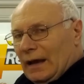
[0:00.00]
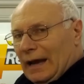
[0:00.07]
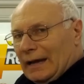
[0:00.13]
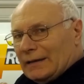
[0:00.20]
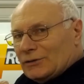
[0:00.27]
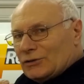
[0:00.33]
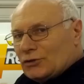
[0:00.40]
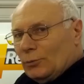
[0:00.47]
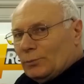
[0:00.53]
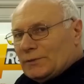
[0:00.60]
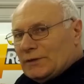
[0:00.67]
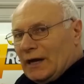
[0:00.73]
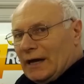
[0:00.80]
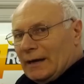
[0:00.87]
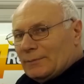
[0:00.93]
and
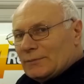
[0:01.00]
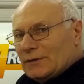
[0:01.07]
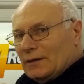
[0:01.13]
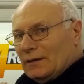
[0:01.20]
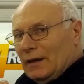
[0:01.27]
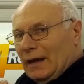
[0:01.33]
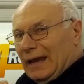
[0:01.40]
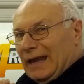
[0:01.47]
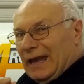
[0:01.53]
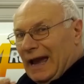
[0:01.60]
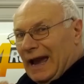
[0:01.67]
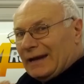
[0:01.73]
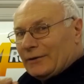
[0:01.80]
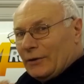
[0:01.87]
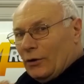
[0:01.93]
sometimes it
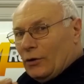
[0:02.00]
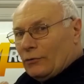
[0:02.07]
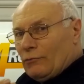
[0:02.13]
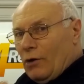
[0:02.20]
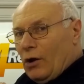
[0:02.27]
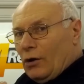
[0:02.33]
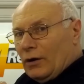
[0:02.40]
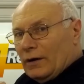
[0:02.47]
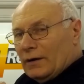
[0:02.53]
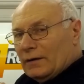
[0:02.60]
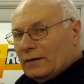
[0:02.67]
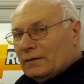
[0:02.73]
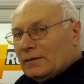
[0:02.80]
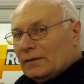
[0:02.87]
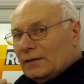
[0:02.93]
can go wrong.
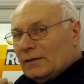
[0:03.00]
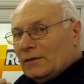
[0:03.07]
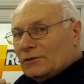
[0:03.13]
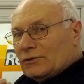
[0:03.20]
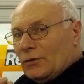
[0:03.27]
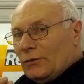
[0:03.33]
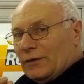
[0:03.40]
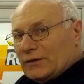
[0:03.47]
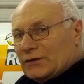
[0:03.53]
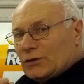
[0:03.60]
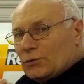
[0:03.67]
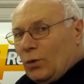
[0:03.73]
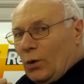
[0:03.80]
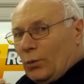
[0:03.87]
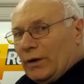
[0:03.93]
So this is
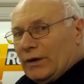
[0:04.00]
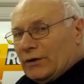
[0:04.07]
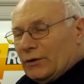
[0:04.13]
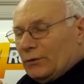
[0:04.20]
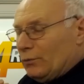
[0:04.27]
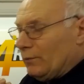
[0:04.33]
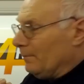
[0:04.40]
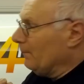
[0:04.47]
what we do.